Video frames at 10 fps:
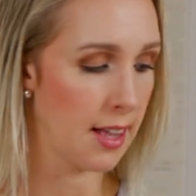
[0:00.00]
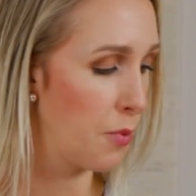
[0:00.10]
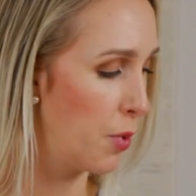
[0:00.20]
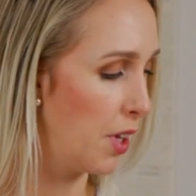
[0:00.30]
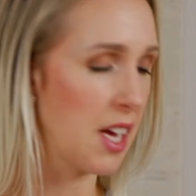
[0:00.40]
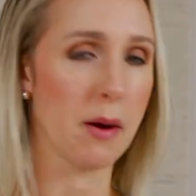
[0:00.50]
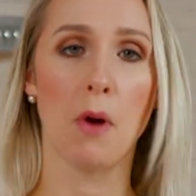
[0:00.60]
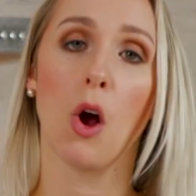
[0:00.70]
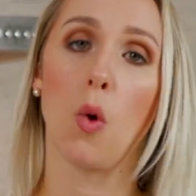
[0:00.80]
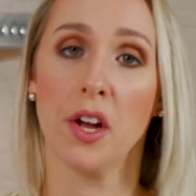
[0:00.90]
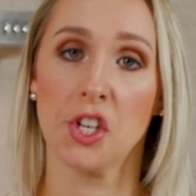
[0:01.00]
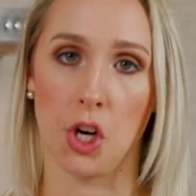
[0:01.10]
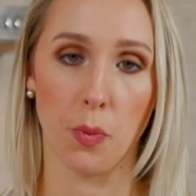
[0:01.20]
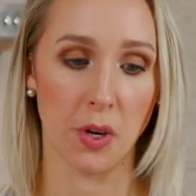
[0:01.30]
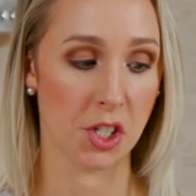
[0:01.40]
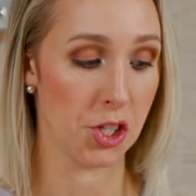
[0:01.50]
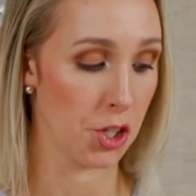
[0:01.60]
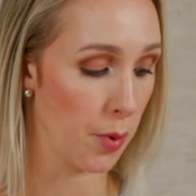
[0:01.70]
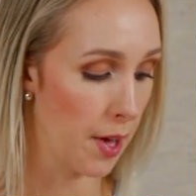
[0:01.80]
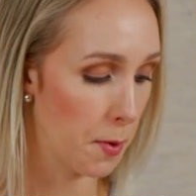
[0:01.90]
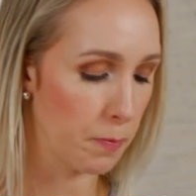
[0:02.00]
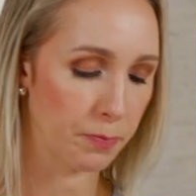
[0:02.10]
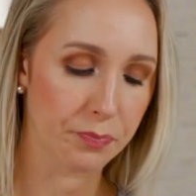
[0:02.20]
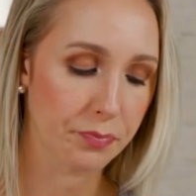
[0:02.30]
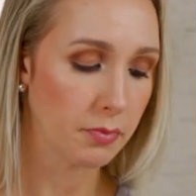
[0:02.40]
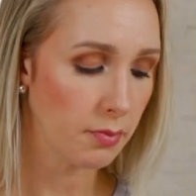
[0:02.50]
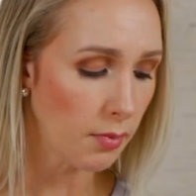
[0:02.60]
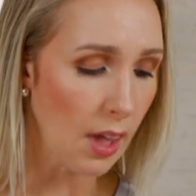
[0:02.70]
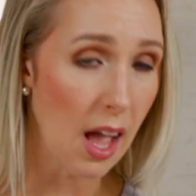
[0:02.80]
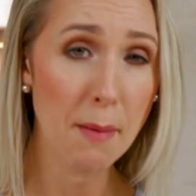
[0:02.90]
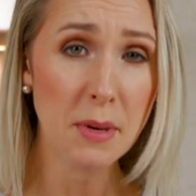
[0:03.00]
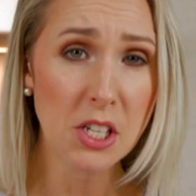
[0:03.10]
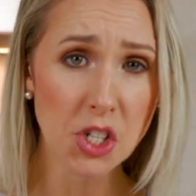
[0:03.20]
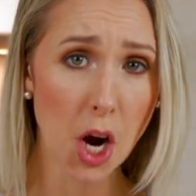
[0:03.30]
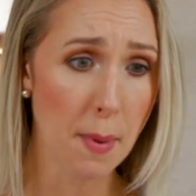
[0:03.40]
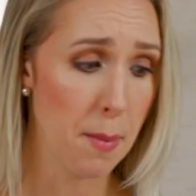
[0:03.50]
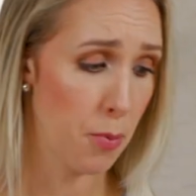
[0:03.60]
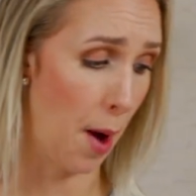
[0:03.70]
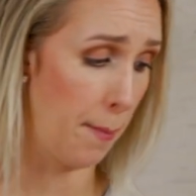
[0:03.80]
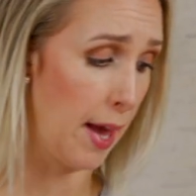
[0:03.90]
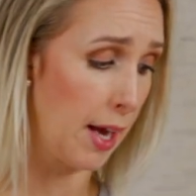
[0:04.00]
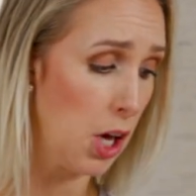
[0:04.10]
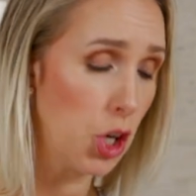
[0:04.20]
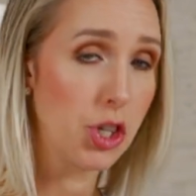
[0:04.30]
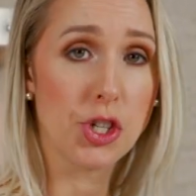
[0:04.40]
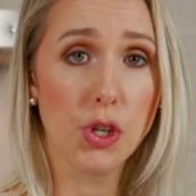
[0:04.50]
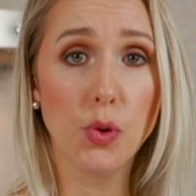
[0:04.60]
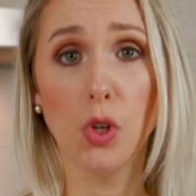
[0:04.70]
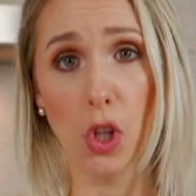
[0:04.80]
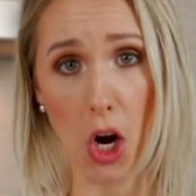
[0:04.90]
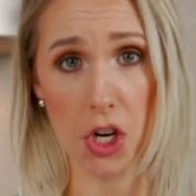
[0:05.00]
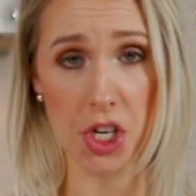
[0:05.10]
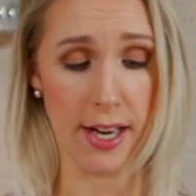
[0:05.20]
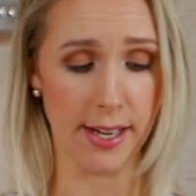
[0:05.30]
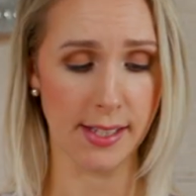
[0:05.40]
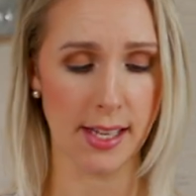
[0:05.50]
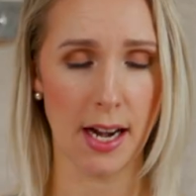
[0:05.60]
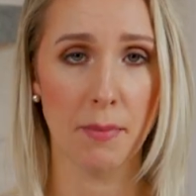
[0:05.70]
really I'm not quite sure what to do with. I'm gonna start by prepping 2 large onions, and